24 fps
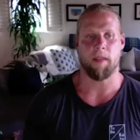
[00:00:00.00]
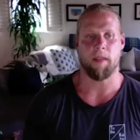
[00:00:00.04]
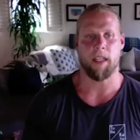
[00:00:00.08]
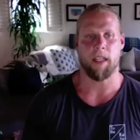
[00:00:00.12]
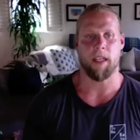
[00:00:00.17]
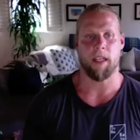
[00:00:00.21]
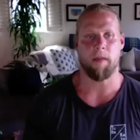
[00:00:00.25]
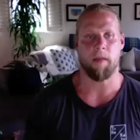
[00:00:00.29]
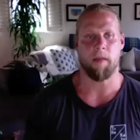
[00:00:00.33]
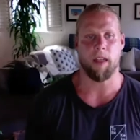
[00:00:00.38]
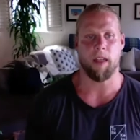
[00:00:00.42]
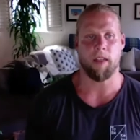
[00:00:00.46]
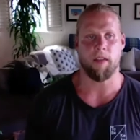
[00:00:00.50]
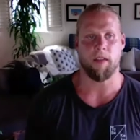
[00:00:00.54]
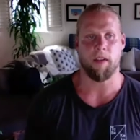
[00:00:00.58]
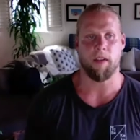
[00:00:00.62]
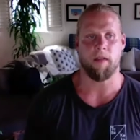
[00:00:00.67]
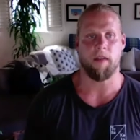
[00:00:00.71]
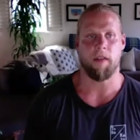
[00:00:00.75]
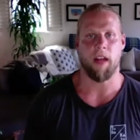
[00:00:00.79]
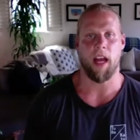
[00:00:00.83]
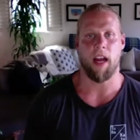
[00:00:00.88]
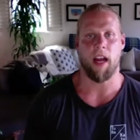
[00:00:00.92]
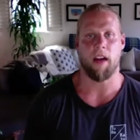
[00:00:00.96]
He plays for the
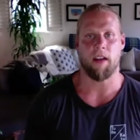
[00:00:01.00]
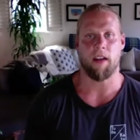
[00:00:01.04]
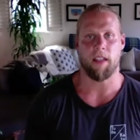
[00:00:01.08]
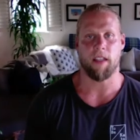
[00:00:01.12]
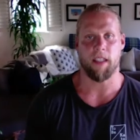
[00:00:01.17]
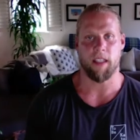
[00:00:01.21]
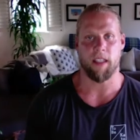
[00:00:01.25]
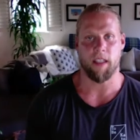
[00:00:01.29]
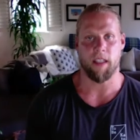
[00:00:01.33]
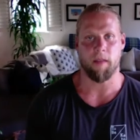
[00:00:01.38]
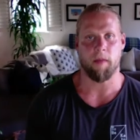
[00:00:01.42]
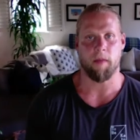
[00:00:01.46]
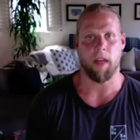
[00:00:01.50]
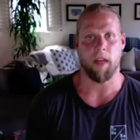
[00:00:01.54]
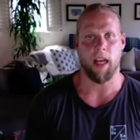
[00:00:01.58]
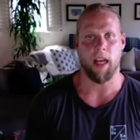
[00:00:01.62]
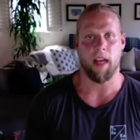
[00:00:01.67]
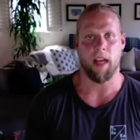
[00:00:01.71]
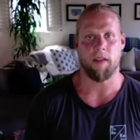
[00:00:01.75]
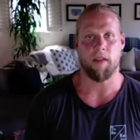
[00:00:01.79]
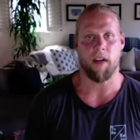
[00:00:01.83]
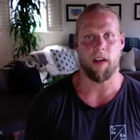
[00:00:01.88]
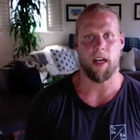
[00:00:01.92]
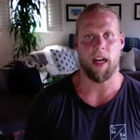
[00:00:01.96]
Flyers. He's in the
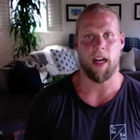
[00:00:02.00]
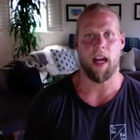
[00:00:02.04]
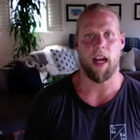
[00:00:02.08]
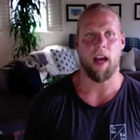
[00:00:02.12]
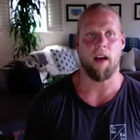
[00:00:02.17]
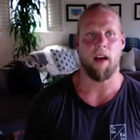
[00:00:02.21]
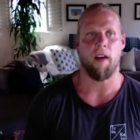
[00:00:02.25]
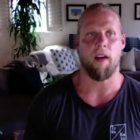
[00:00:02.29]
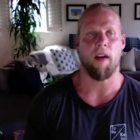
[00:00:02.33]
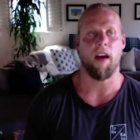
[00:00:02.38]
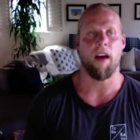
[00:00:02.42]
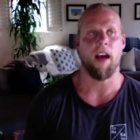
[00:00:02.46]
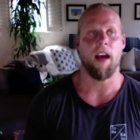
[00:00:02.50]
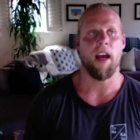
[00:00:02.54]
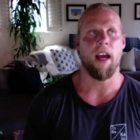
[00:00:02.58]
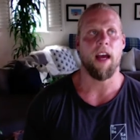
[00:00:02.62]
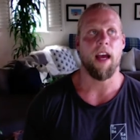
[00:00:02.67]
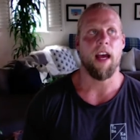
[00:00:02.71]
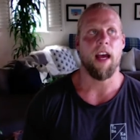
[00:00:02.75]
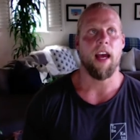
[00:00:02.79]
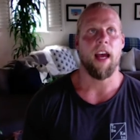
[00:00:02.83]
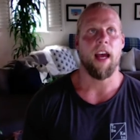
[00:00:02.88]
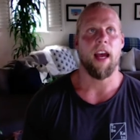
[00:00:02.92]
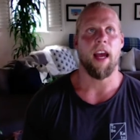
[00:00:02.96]
playoffs right now,
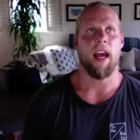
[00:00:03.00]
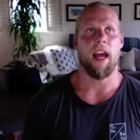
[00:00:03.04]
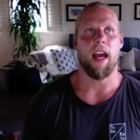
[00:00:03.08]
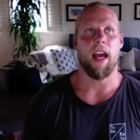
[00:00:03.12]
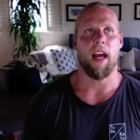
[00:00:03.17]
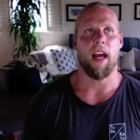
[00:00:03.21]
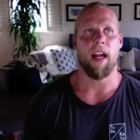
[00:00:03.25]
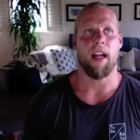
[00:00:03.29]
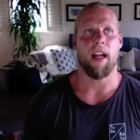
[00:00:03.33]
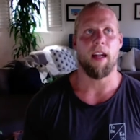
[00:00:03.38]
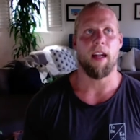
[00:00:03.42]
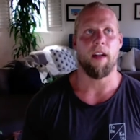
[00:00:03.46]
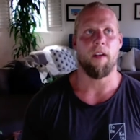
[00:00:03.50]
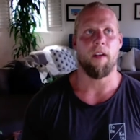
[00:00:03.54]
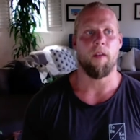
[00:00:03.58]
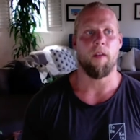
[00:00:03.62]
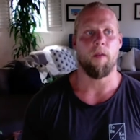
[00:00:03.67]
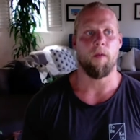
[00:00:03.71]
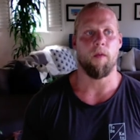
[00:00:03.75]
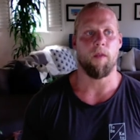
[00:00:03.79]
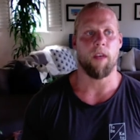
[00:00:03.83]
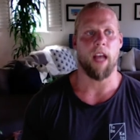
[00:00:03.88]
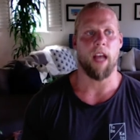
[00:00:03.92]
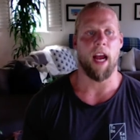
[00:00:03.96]
mm-hmm. and
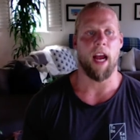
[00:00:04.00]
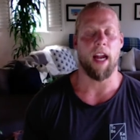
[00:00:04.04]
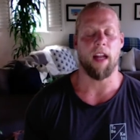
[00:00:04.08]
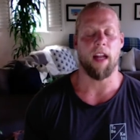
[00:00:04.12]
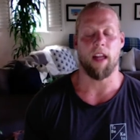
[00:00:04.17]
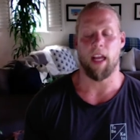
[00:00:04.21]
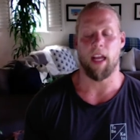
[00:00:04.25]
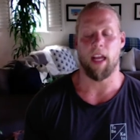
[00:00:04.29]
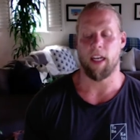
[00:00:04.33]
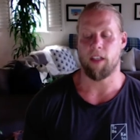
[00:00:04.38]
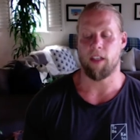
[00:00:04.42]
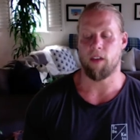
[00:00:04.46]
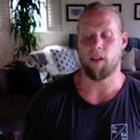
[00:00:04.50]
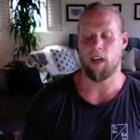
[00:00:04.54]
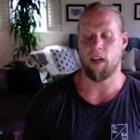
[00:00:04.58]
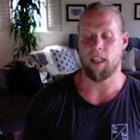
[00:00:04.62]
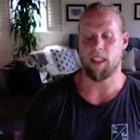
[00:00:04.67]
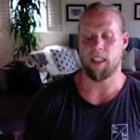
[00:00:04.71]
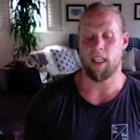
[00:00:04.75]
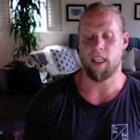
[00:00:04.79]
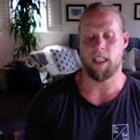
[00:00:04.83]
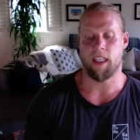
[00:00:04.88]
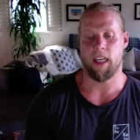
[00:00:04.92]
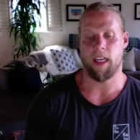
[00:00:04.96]
kind of like
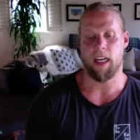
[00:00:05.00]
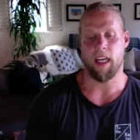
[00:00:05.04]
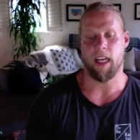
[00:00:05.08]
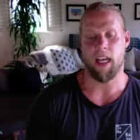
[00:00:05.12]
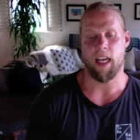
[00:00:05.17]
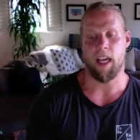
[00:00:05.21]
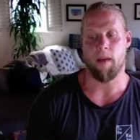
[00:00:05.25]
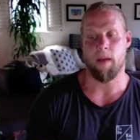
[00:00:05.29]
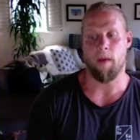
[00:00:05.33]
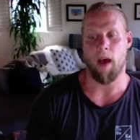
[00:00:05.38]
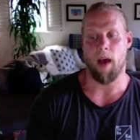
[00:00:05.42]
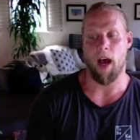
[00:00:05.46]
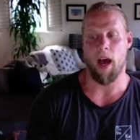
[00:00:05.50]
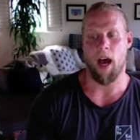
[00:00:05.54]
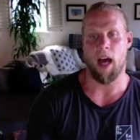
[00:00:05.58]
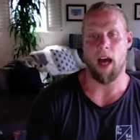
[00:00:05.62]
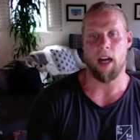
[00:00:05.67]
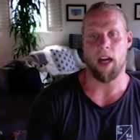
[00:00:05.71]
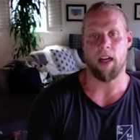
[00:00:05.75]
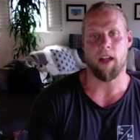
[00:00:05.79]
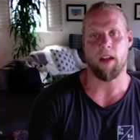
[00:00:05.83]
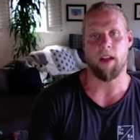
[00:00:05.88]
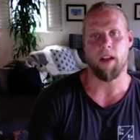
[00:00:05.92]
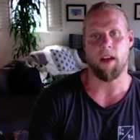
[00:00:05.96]
transitioning him
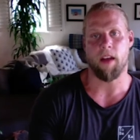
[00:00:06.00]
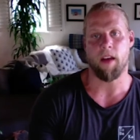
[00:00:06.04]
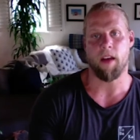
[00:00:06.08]
onto the